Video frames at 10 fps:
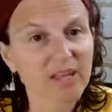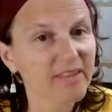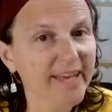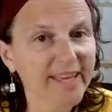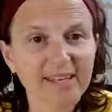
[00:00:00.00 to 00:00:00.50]

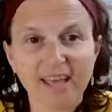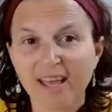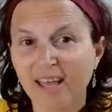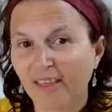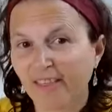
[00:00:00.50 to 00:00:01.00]
then,
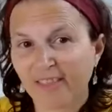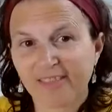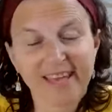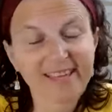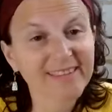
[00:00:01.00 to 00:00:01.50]
uh,
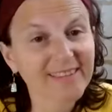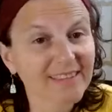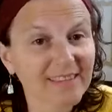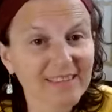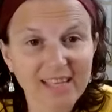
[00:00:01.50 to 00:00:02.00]
then
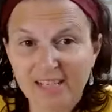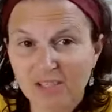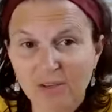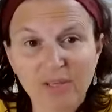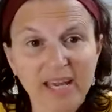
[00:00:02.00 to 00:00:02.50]

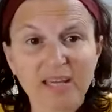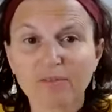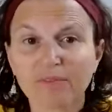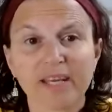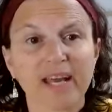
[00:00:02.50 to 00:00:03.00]
that's okay
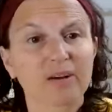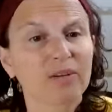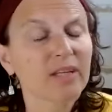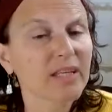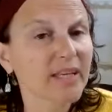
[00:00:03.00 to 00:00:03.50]
for now.
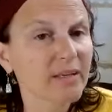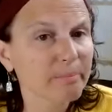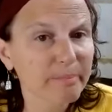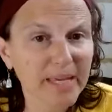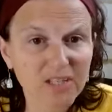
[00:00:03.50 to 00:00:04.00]
It
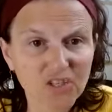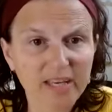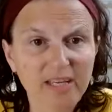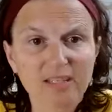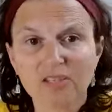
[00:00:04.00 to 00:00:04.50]
may
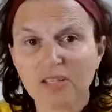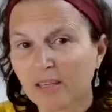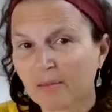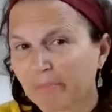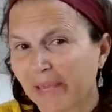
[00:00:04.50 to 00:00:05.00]
change,
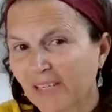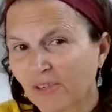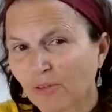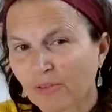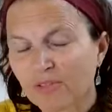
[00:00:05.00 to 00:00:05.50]
it may
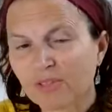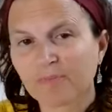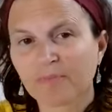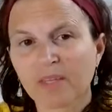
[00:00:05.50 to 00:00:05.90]
not.